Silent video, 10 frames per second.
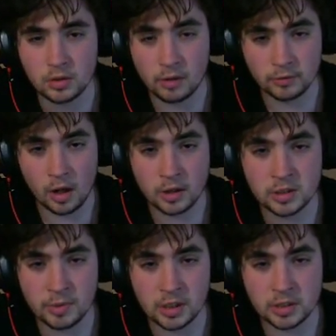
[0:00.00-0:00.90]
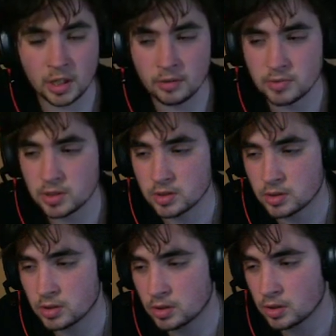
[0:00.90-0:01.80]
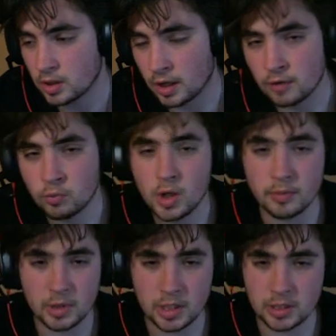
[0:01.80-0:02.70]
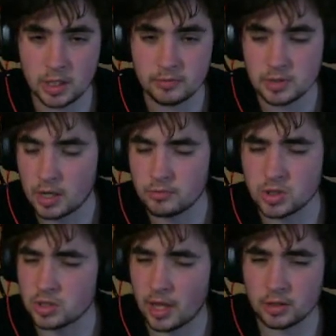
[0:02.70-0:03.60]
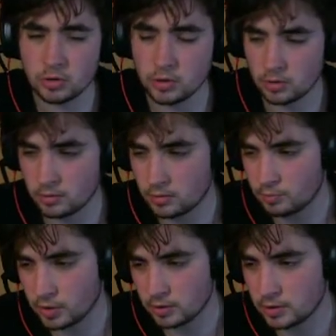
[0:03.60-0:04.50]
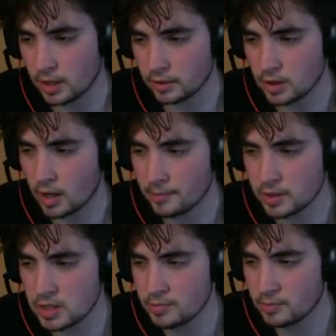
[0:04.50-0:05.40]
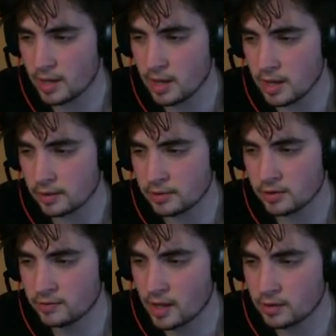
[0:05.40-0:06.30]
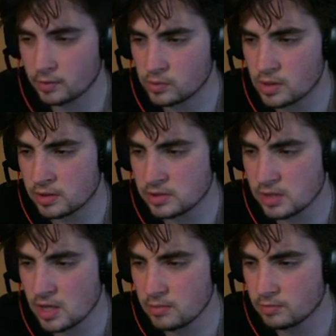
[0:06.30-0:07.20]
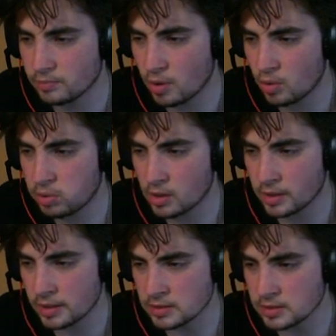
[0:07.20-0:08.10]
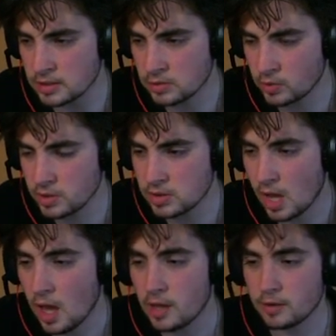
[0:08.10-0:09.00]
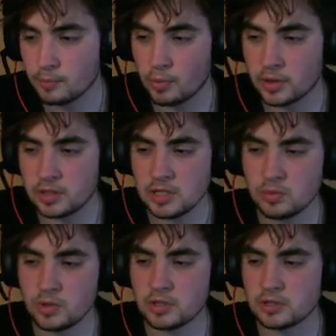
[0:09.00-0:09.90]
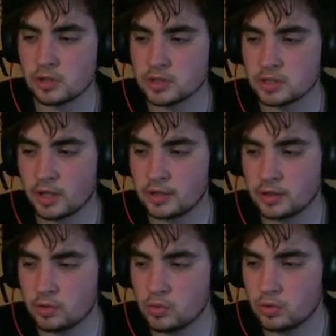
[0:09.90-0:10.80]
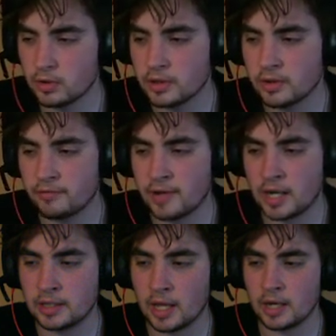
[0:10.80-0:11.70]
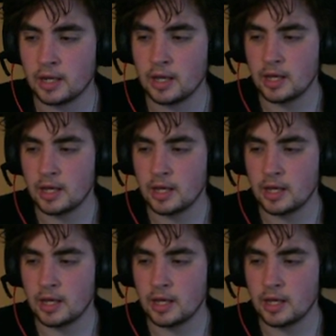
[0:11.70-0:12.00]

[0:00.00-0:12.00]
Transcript: I've lost many times, and I've won many times. I'm just that good. But yeah, no, I'm gonna keep them at 8. They're like in the same ballpark as these ones, but these ones are slightly cooler in the fact that